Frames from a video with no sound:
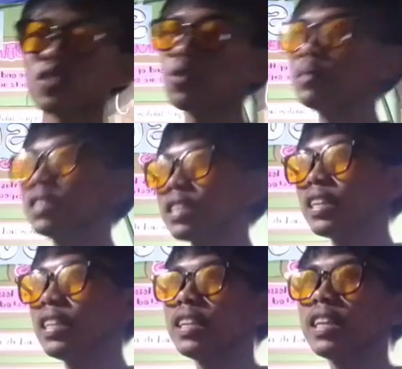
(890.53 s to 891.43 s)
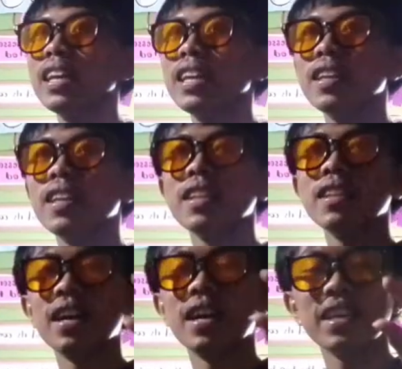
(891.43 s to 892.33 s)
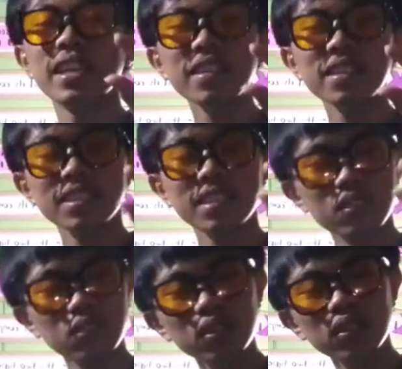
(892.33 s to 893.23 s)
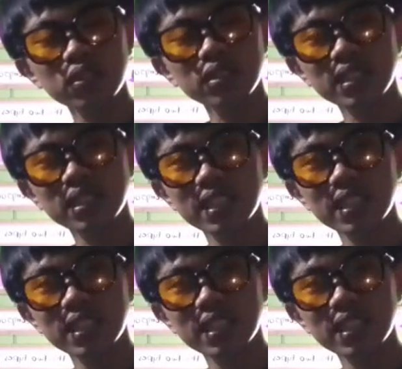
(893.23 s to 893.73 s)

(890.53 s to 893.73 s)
So basically, here is the solute,